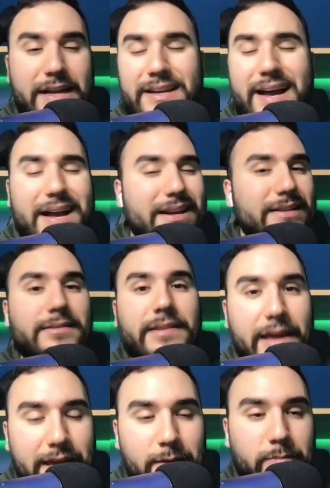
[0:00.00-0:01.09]
Not in a
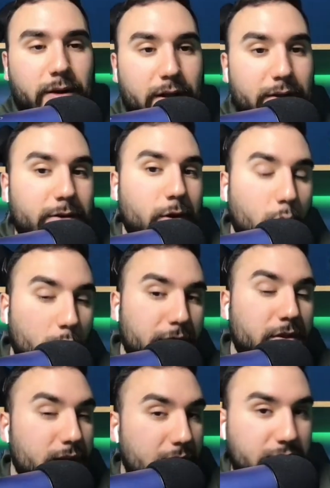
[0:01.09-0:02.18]
day, but, you know, over
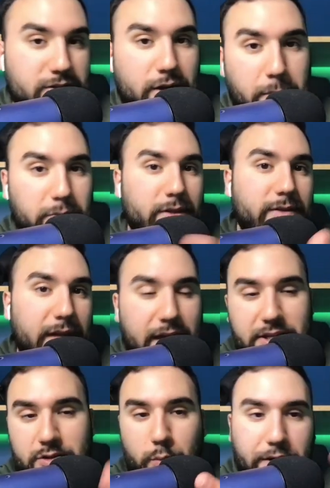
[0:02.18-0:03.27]
the next couple of
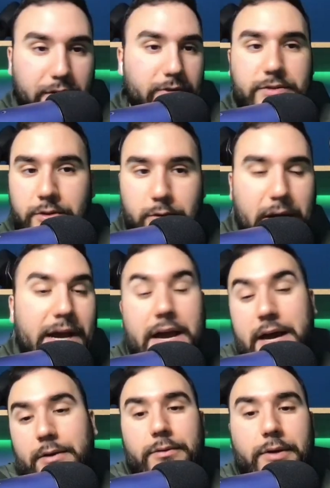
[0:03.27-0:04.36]
days, week or two, I, I
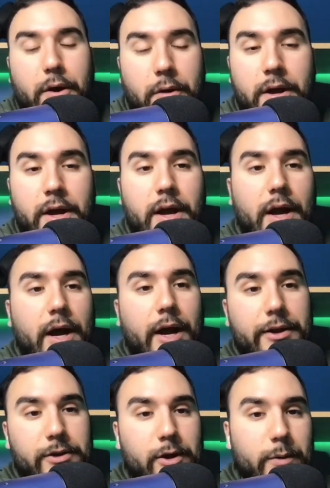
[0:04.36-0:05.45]
don't know. Uh,
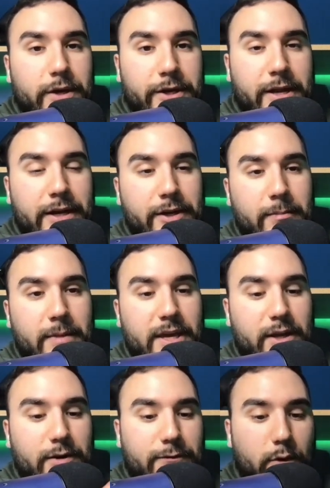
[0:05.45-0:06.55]
you know, we could end up making
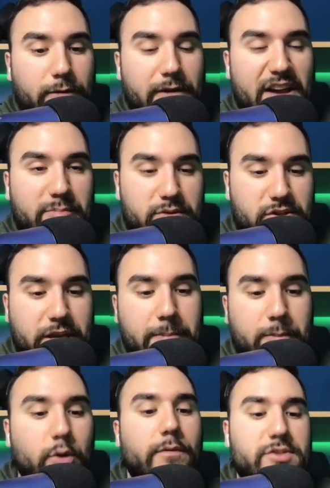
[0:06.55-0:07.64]
a 4 or 5%
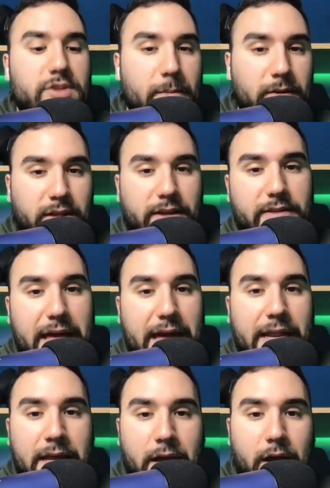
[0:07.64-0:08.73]
move, something like that,
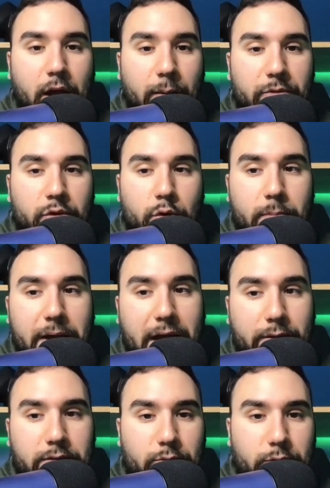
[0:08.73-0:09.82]
up to
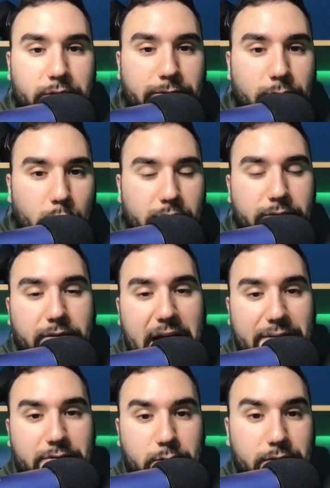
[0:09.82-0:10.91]
about
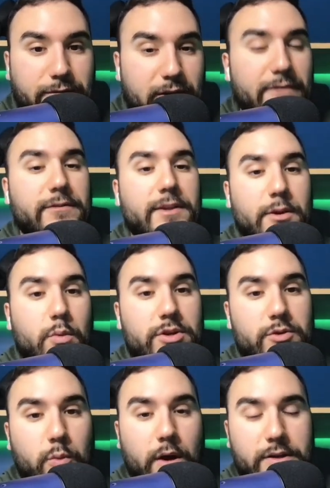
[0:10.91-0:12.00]
345, 350, which
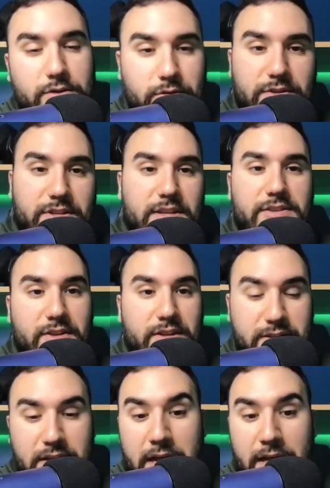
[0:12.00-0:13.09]
was
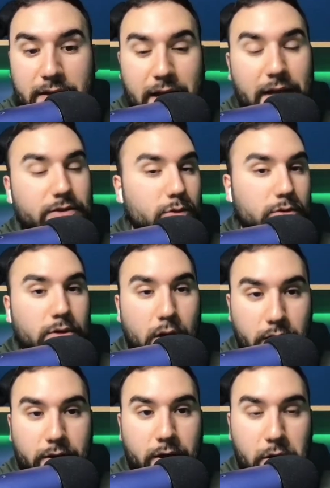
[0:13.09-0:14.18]
resistance not too long
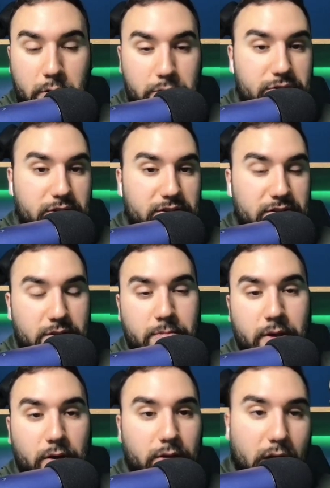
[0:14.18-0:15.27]
ago. It was just in the
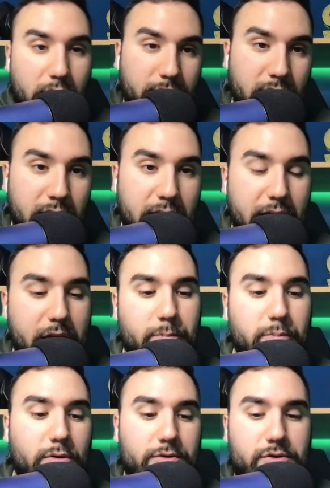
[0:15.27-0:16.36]
middle of
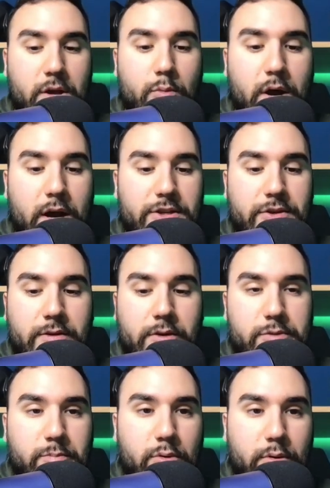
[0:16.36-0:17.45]
April. So I'm watching those
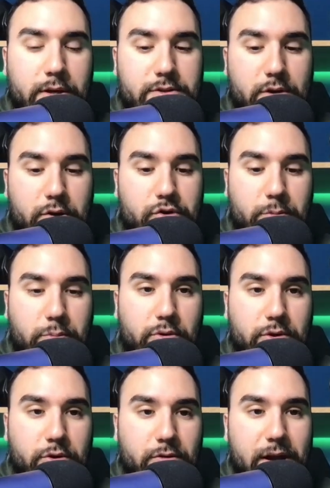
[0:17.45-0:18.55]
points on Triple
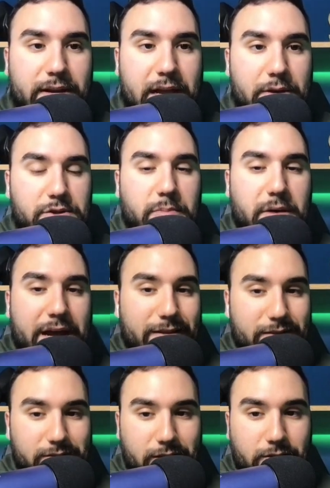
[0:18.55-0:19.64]
Q right now. SPY,
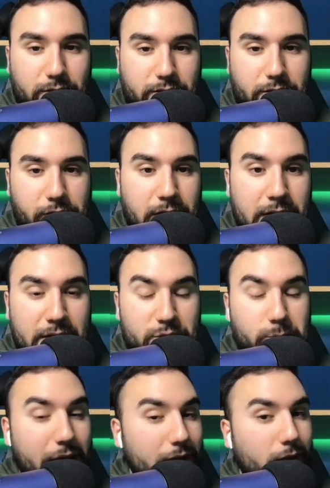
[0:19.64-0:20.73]
let's take a look here.
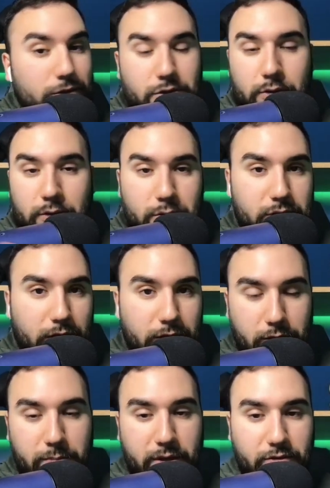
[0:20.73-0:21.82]
SPY also closed under
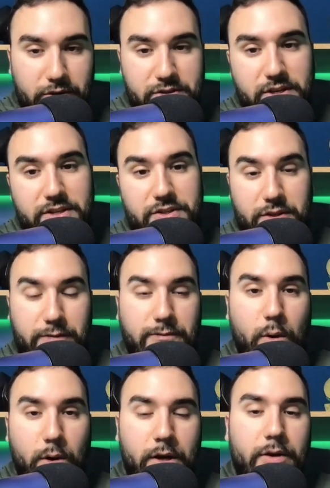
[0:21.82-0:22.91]
a big resistance,
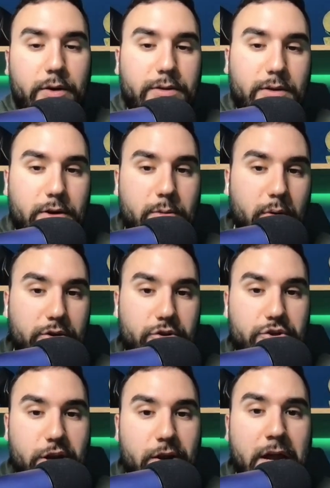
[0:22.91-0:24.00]
430 bucks a
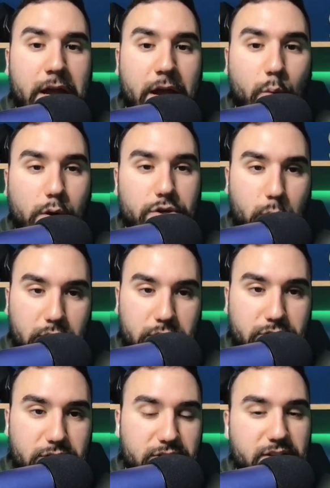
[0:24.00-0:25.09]
share, which was
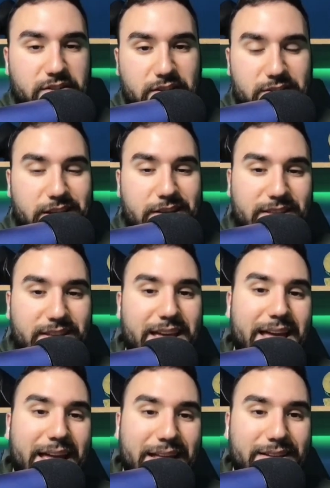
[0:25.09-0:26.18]
resistance in the
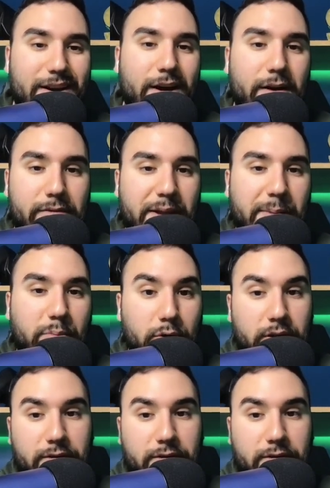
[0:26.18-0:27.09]
end of April.